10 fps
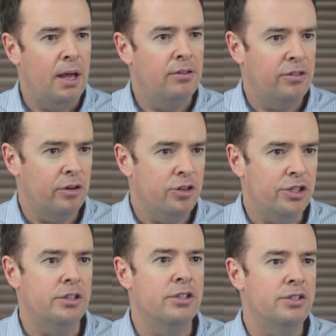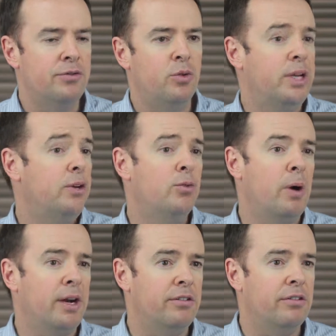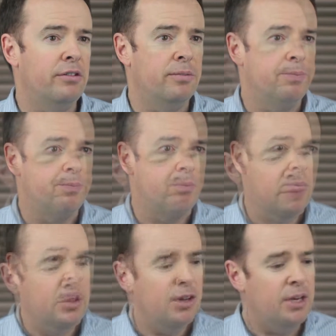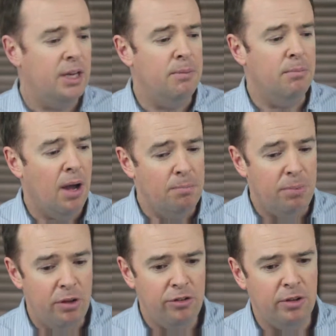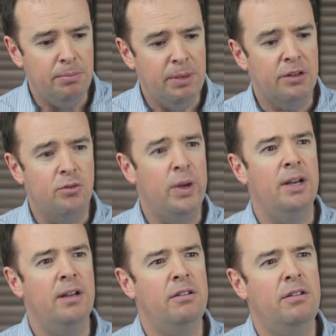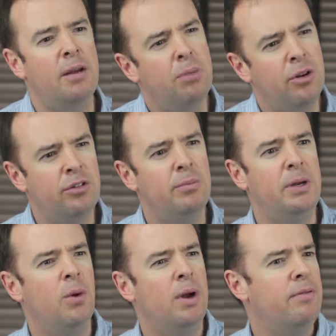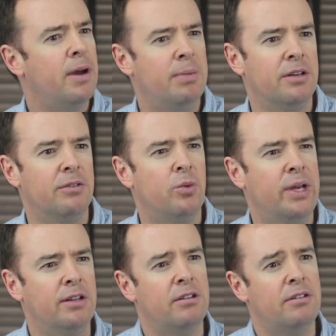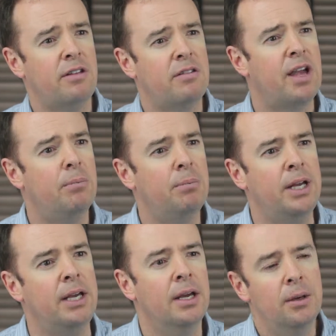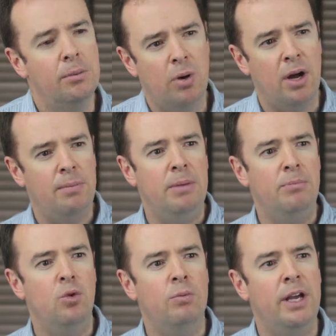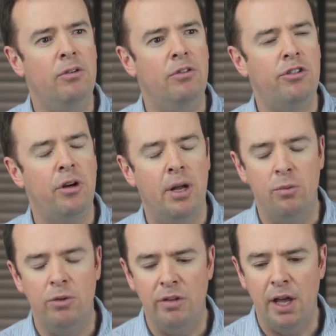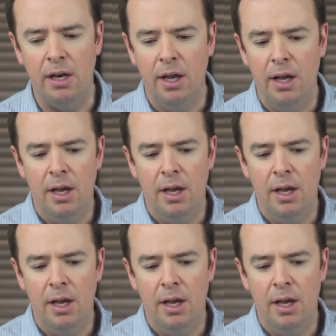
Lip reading: solutions for dental practices. Certainly my personal biggest weakness, and possibly one of our biggest weaknesses as a company prior to being bought by Henry Schein, was that